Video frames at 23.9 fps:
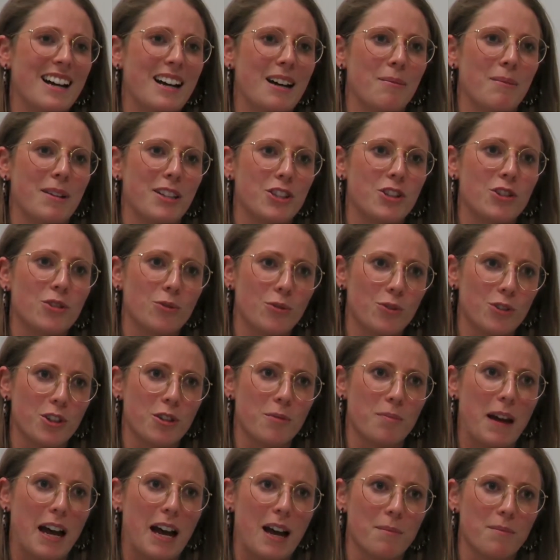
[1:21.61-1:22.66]
and
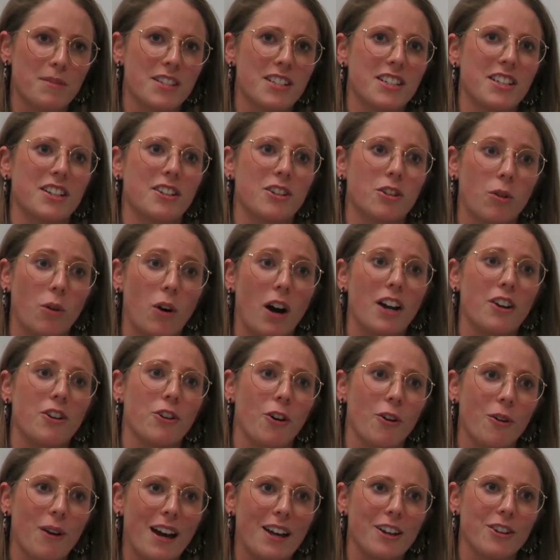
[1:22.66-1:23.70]
schools who perhaps didn't
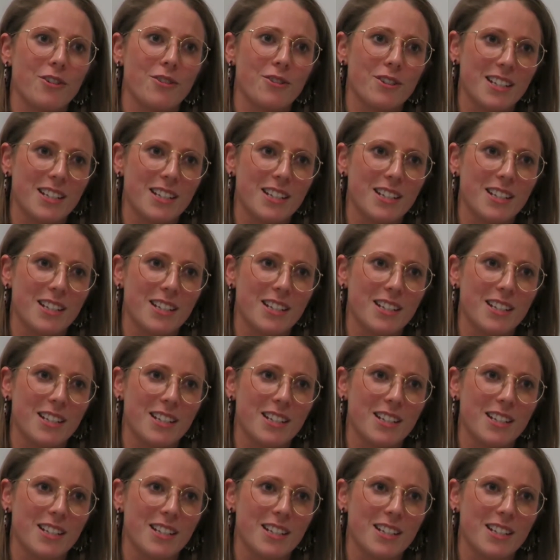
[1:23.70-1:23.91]
quite know how to